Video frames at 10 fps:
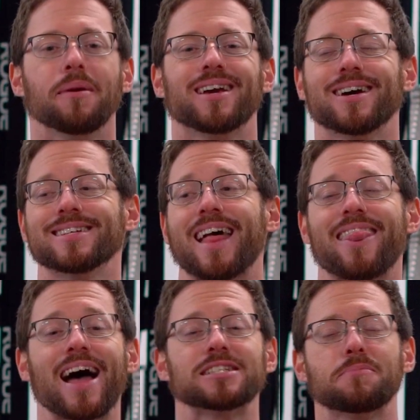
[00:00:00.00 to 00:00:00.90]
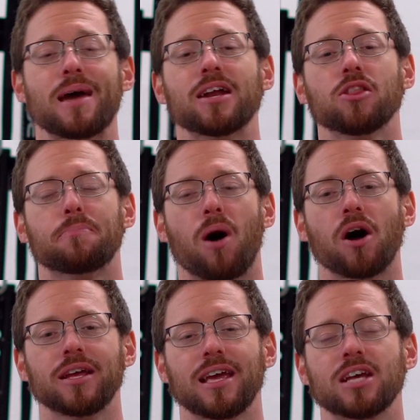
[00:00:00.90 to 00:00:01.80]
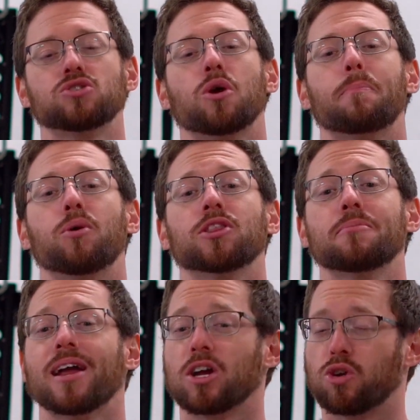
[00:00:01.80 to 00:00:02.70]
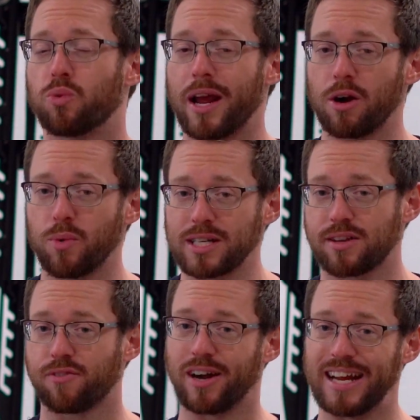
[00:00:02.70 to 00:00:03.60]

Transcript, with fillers: because that demand on the body is going to put them at a greater risk for